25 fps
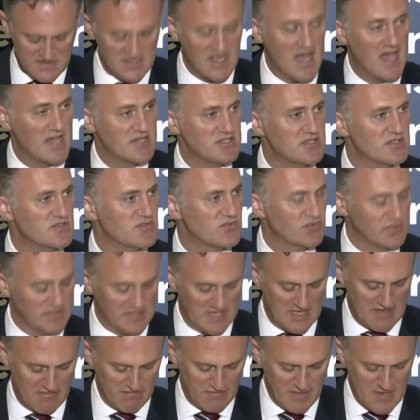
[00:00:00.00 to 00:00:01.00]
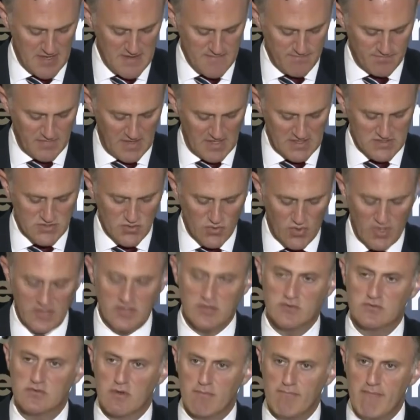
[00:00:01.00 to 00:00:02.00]
sanctions relief, is going
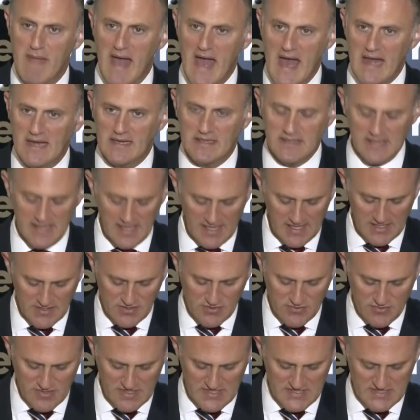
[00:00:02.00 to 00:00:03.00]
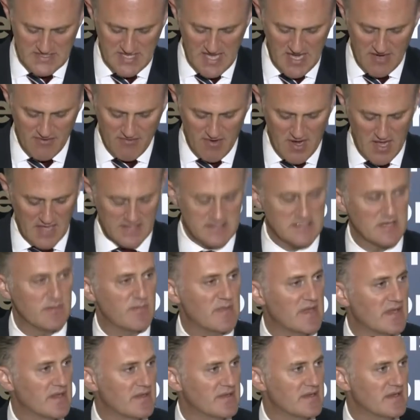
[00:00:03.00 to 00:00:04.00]
to dramatically increase Tehran's
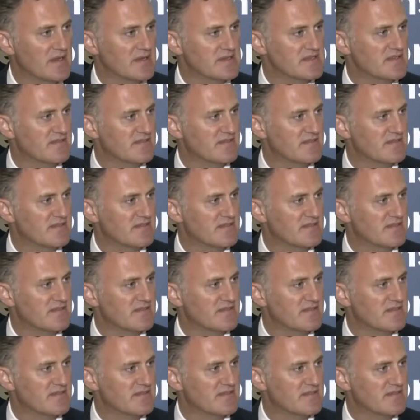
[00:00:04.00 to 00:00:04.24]
ability